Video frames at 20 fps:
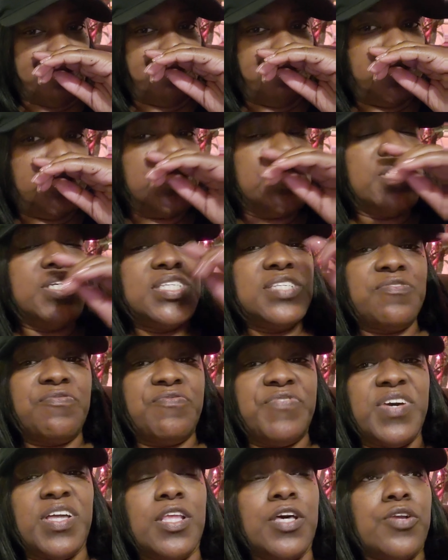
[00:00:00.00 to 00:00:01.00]
just
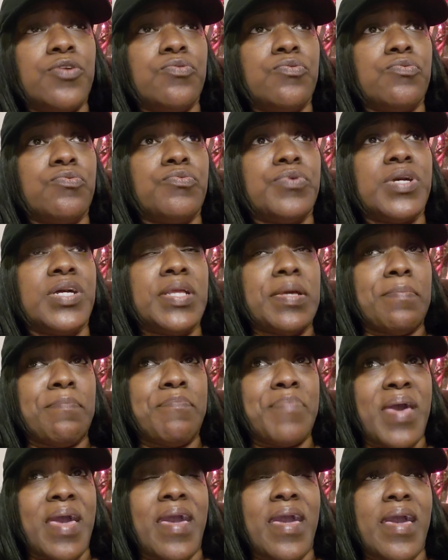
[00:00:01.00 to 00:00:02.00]
feeling really
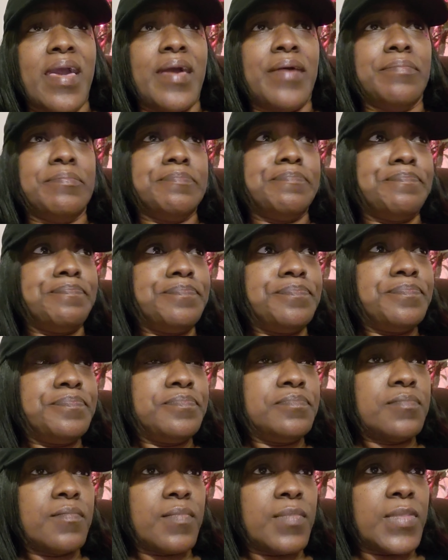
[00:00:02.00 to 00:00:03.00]
bad.
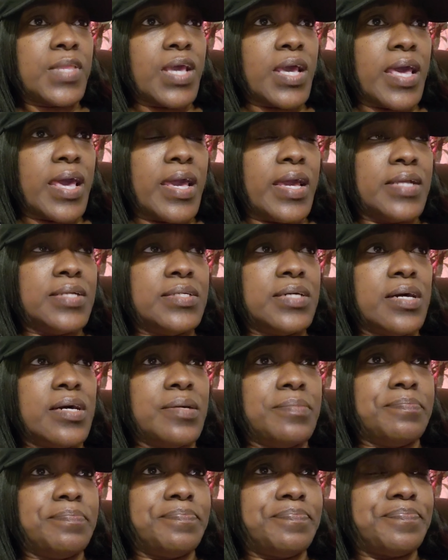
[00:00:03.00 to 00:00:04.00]

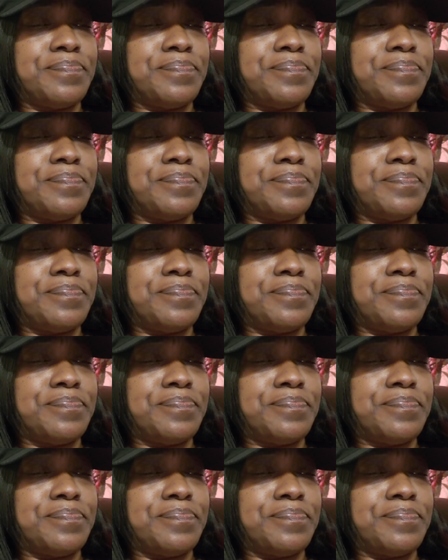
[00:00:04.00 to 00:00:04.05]
And